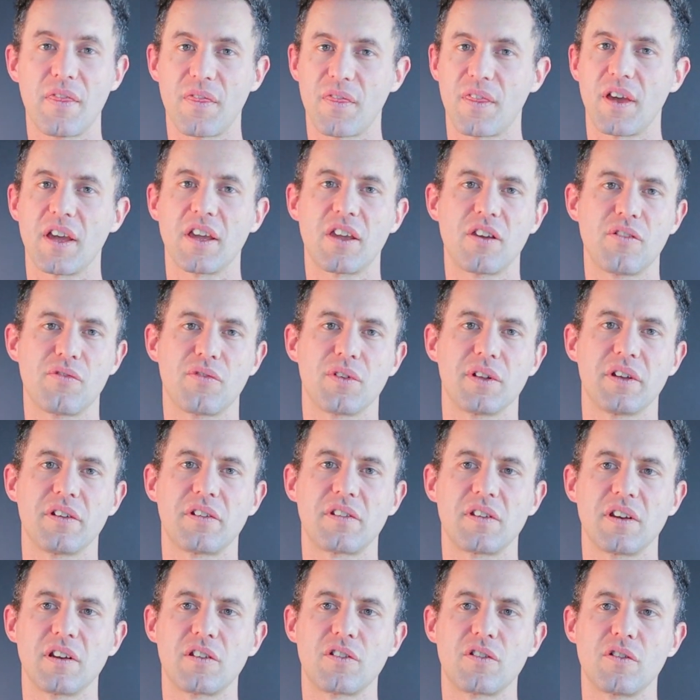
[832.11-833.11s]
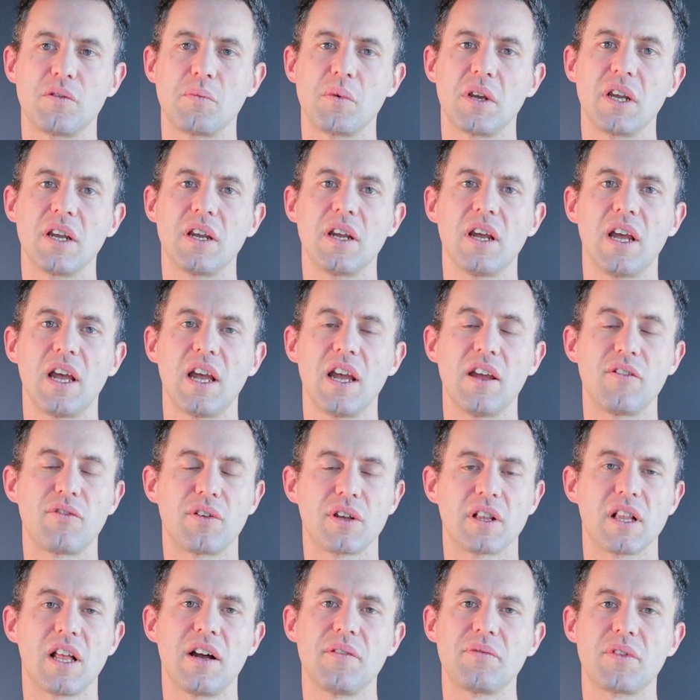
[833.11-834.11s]
Thank you for listening to me. If
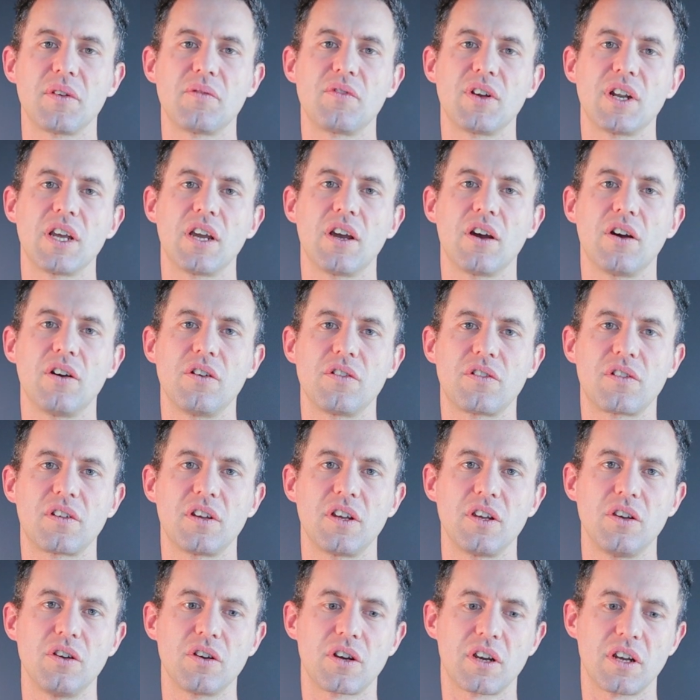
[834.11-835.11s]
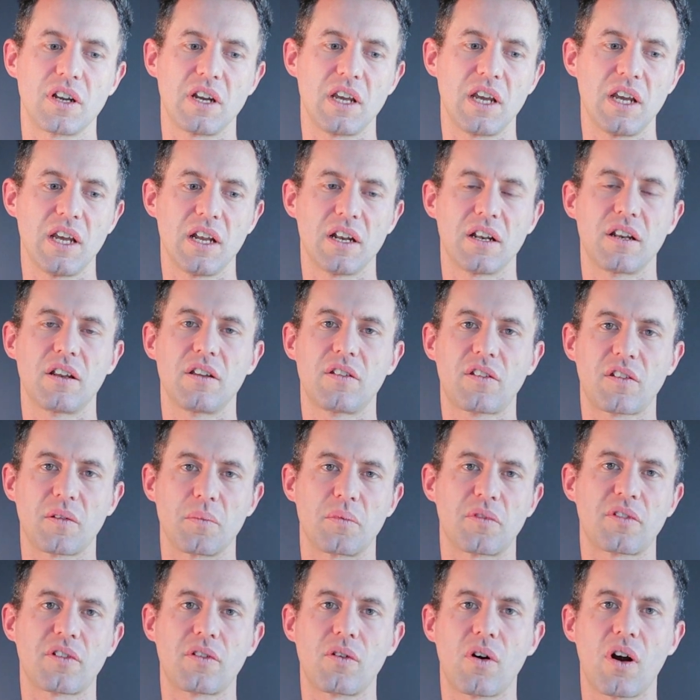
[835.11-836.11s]
you love the videos, you can hit
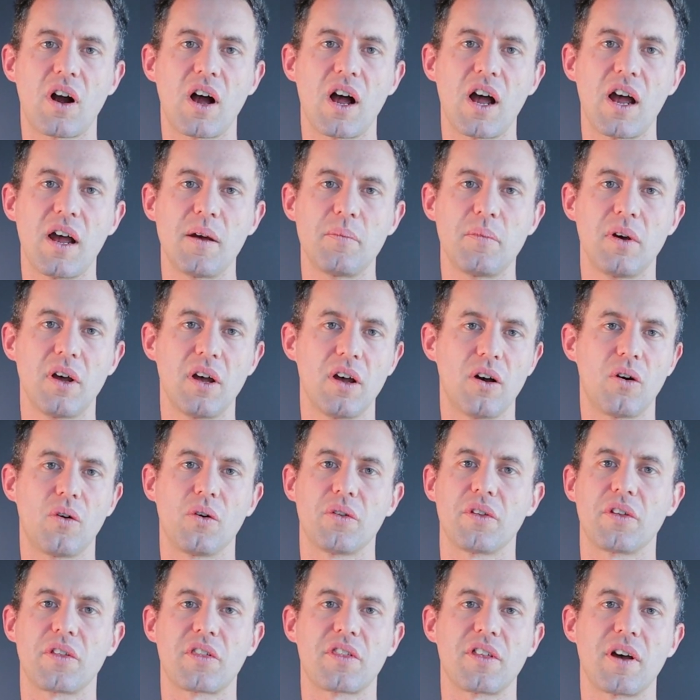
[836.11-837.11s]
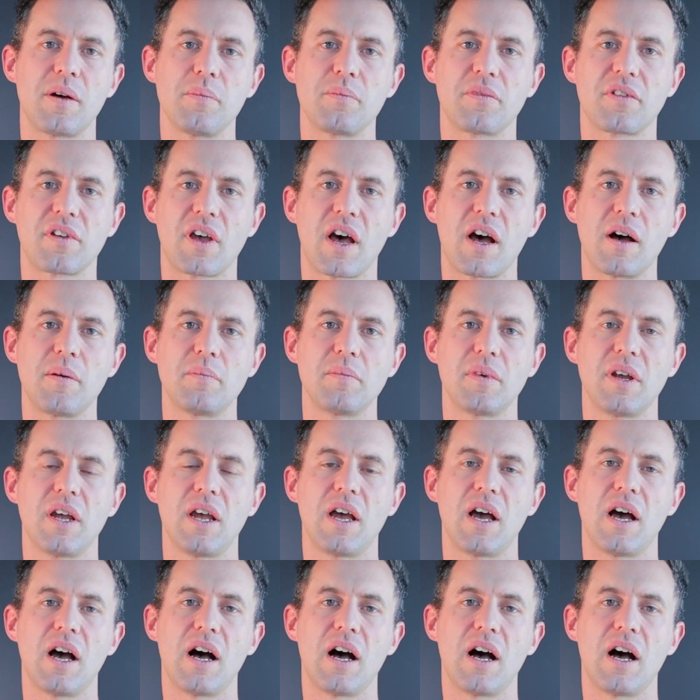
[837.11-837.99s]
subscribe or the thumbs up.